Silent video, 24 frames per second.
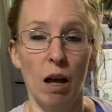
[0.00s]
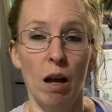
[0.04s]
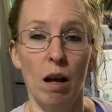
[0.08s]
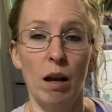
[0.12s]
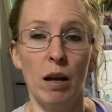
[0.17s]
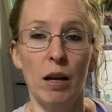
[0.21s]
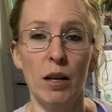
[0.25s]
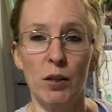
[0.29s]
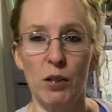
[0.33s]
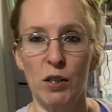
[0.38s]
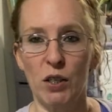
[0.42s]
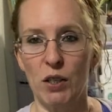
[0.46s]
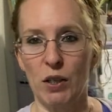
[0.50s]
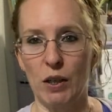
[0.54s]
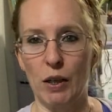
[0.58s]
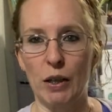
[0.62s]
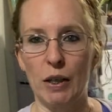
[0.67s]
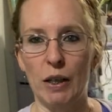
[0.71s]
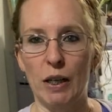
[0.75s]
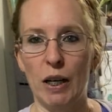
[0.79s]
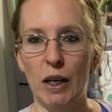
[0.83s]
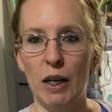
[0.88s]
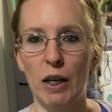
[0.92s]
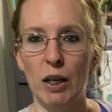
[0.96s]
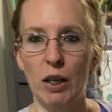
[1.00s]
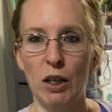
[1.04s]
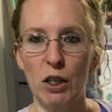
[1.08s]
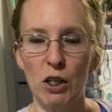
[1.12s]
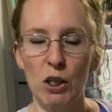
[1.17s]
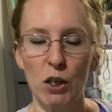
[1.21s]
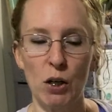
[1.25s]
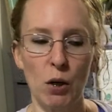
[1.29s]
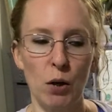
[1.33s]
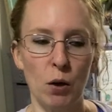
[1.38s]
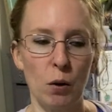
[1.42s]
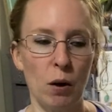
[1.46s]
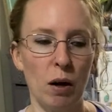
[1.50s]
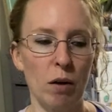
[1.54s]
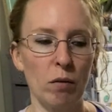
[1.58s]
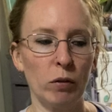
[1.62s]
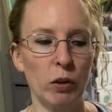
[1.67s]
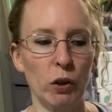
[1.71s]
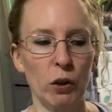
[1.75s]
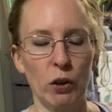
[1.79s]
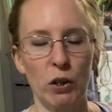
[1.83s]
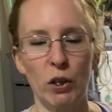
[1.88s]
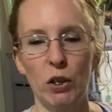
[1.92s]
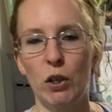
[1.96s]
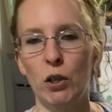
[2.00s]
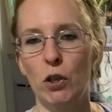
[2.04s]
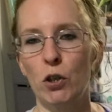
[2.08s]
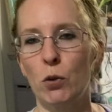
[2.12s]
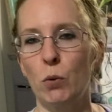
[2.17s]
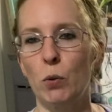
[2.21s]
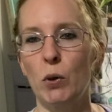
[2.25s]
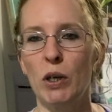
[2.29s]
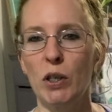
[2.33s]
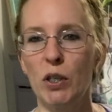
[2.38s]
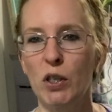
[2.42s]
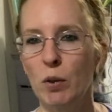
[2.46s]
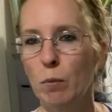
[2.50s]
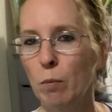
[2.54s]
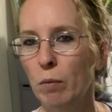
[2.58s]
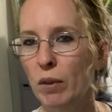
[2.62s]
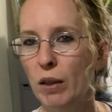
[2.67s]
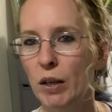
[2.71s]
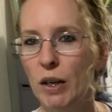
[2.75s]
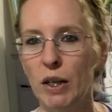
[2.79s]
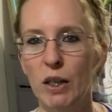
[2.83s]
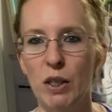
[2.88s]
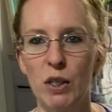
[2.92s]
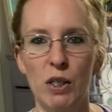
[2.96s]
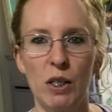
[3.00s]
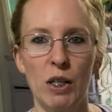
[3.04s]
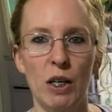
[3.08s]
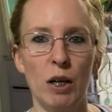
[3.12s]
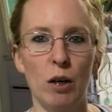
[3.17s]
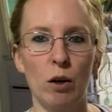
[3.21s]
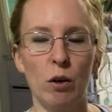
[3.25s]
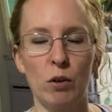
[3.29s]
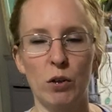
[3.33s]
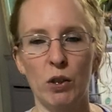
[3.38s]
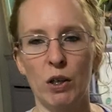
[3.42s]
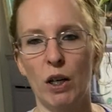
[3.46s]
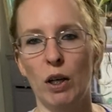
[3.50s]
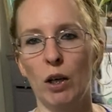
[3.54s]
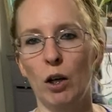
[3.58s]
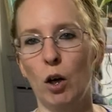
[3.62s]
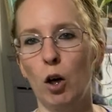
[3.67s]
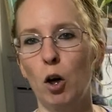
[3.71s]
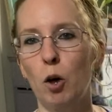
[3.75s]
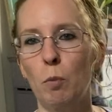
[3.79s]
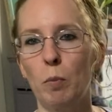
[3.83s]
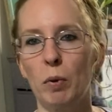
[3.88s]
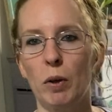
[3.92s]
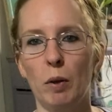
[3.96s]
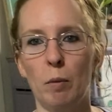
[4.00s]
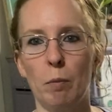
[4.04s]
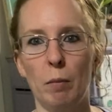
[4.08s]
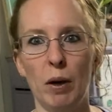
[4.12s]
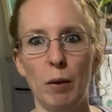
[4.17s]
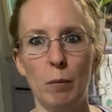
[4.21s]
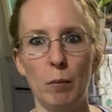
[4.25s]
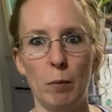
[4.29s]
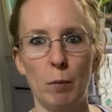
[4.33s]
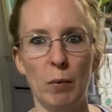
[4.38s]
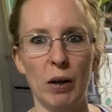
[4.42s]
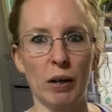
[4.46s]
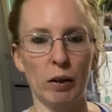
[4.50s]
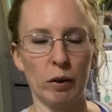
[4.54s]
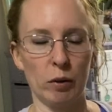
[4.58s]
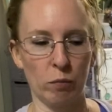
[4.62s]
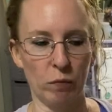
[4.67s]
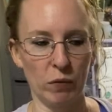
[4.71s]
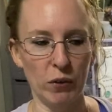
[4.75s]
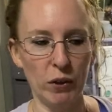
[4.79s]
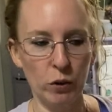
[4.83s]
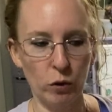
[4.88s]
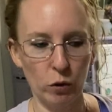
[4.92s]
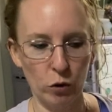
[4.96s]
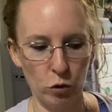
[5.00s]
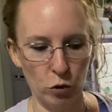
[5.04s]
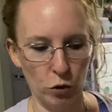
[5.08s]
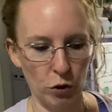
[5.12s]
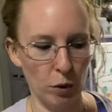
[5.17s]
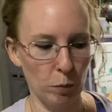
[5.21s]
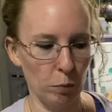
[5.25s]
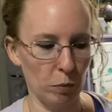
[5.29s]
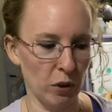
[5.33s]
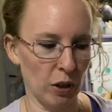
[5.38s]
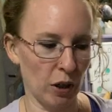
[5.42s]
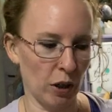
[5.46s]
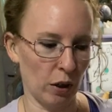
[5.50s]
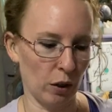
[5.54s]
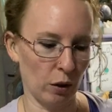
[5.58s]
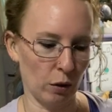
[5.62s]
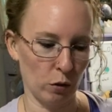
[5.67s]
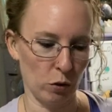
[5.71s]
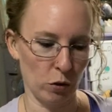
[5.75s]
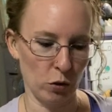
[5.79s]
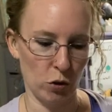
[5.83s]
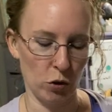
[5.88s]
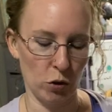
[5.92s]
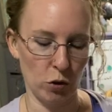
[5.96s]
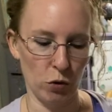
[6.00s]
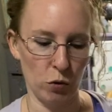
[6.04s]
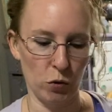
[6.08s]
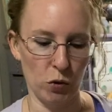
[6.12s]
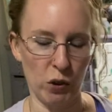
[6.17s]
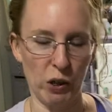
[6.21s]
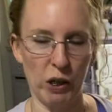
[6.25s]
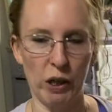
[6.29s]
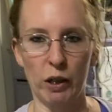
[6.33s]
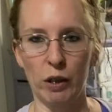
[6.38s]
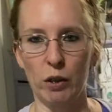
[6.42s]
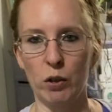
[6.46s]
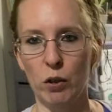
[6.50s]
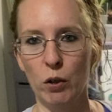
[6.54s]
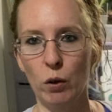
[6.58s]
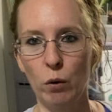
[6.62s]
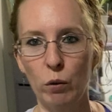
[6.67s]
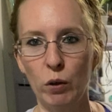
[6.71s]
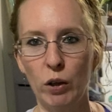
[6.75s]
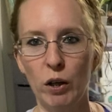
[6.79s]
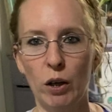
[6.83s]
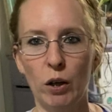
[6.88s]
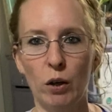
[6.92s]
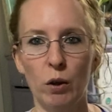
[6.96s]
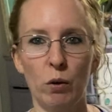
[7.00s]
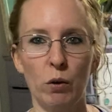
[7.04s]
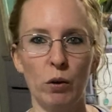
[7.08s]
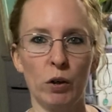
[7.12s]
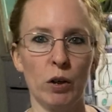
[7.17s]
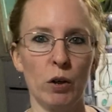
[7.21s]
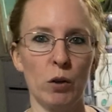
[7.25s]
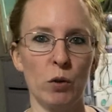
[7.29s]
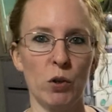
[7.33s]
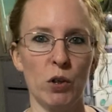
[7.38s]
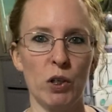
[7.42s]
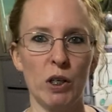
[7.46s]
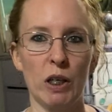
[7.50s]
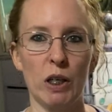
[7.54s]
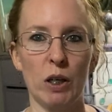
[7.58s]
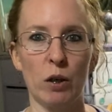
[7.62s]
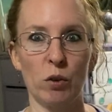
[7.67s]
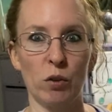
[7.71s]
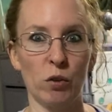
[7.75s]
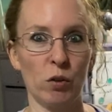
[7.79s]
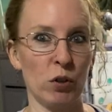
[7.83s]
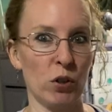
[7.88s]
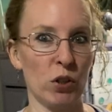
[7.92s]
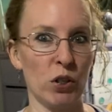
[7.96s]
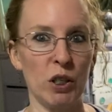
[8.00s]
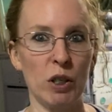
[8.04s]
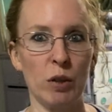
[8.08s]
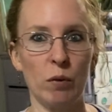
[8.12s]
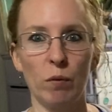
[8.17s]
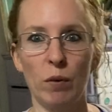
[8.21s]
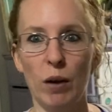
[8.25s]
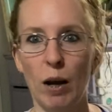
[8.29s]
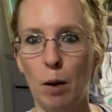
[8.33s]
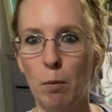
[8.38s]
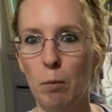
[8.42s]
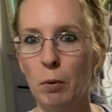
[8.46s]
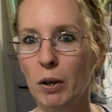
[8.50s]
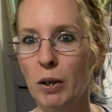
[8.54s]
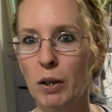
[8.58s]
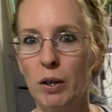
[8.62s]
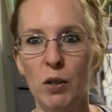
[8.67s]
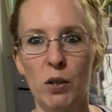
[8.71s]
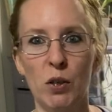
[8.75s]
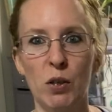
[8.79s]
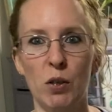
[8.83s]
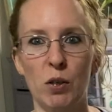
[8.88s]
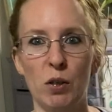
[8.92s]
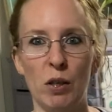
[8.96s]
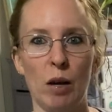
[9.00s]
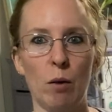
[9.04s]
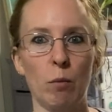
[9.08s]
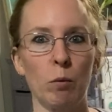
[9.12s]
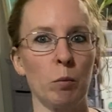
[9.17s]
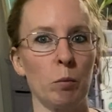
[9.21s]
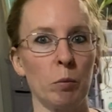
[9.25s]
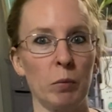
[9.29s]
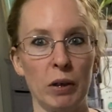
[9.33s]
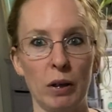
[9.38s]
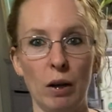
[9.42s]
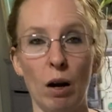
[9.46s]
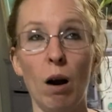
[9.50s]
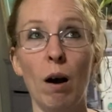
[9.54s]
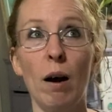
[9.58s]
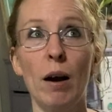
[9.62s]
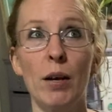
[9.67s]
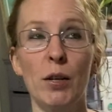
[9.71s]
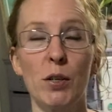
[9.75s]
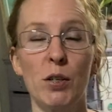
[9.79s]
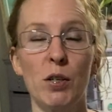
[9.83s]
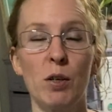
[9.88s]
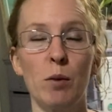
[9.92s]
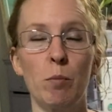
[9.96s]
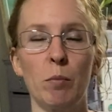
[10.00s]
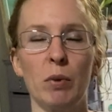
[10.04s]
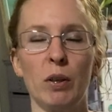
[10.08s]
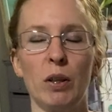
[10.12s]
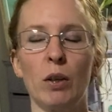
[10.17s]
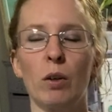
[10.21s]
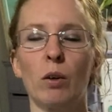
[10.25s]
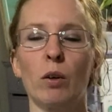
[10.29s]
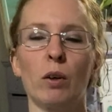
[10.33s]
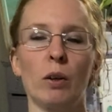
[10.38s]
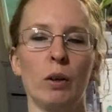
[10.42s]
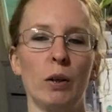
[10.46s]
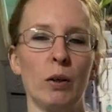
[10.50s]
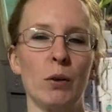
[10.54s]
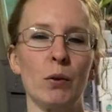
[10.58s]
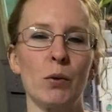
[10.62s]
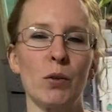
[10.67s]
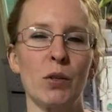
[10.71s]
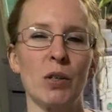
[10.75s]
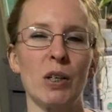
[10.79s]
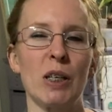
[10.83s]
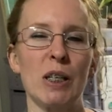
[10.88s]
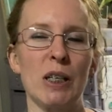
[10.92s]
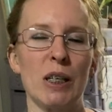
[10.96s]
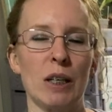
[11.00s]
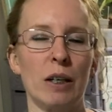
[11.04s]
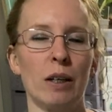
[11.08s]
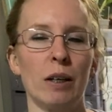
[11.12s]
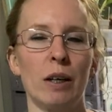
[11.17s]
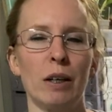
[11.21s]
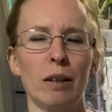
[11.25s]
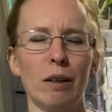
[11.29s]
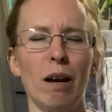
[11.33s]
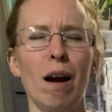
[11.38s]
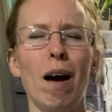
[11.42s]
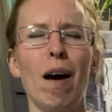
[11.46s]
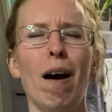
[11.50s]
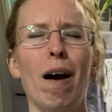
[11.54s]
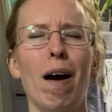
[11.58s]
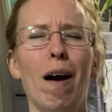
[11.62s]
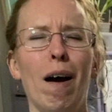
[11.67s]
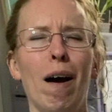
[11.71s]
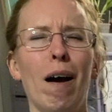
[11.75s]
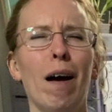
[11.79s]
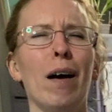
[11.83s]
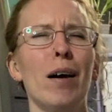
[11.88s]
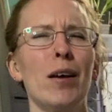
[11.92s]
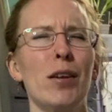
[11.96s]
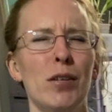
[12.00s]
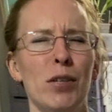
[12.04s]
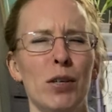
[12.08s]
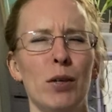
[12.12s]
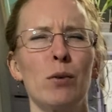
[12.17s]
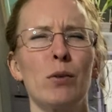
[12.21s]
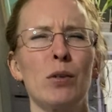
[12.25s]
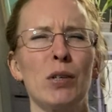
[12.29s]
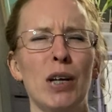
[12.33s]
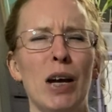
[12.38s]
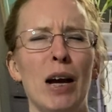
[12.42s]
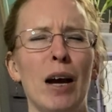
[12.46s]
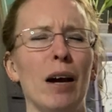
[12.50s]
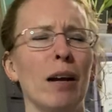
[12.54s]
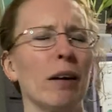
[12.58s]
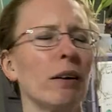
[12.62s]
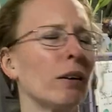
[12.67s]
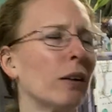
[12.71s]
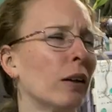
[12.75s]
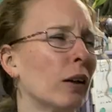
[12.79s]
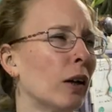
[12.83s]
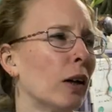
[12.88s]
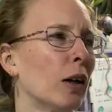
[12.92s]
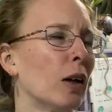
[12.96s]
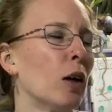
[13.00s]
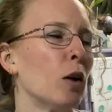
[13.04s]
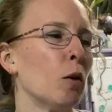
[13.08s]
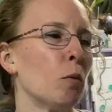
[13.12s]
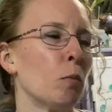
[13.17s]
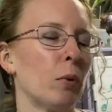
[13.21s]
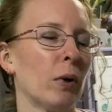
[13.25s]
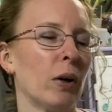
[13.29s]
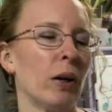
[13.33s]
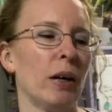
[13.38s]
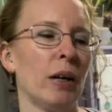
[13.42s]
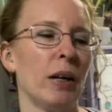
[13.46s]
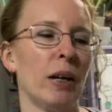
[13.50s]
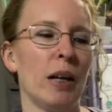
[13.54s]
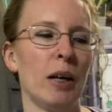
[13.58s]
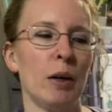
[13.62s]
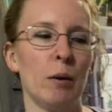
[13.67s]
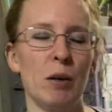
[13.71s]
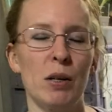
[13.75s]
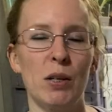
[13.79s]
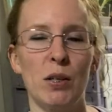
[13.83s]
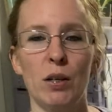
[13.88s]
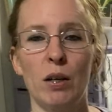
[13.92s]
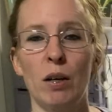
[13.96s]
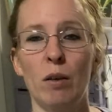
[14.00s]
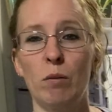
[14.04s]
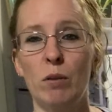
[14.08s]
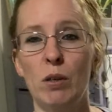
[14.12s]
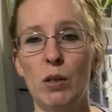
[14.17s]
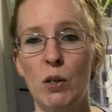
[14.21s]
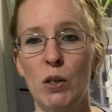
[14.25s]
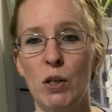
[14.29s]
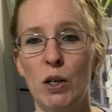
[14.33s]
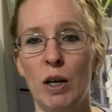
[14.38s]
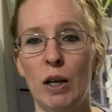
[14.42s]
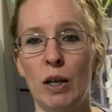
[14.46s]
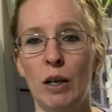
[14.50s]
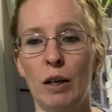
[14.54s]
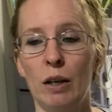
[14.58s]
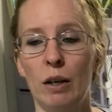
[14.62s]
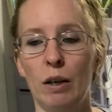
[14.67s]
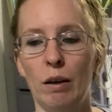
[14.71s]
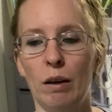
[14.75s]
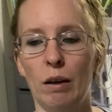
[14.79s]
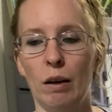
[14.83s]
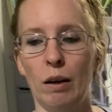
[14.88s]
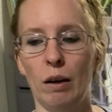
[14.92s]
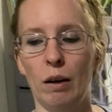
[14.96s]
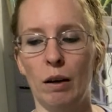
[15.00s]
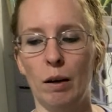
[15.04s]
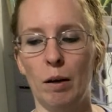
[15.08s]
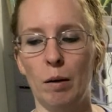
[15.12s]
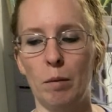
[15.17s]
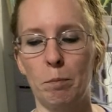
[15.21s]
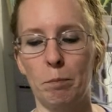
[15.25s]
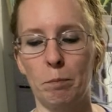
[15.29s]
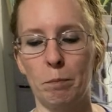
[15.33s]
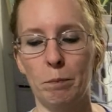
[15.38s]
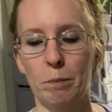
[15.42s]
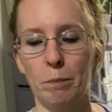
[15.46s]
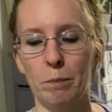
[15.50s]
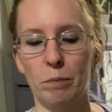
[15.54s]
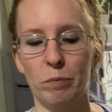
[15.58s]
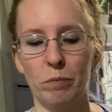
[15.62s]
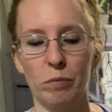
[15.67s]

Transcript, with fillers: it's a Sunday, so I've looked into doing some things there. I was kind of hoping to maybe make a field trip down to San Antonio to go see Under the Sea Fabrics. That would be awesome, but they're closed on Sundays. Ah, so sad. But anyways, I've decided um,